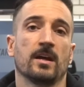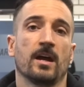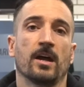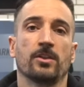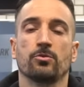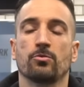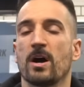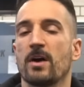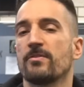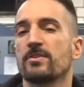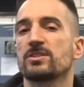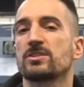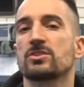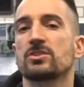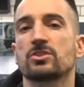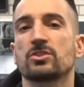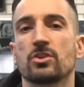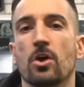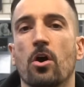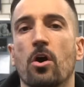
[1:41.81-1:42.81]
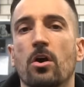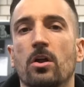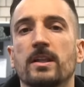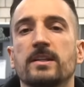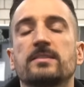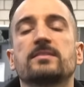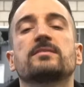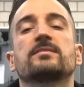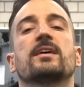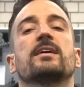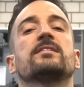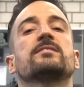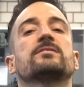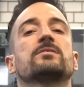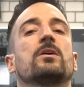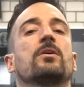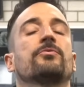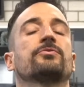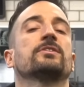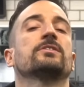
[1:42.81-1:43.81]
and you have a solid sense
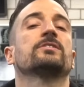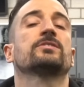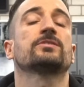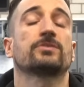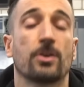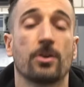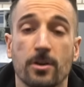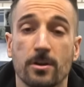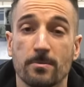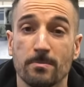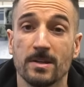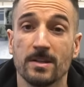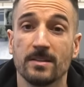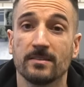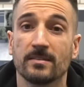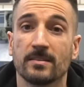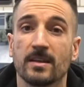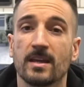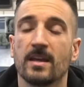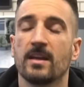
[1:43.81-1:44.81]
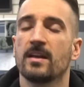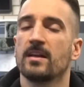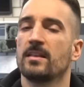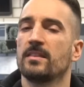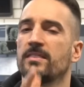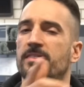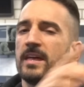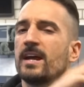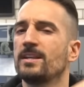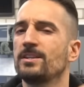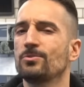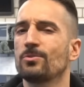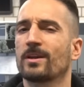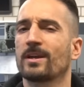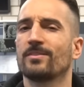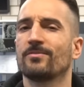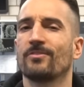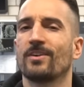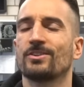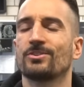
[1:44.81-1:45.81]
of discernment, then you
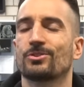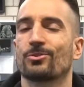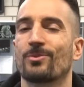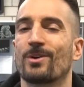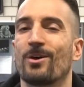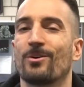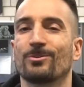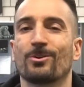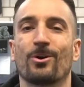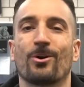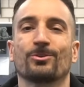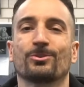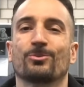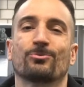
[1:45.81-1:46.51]
can venture out on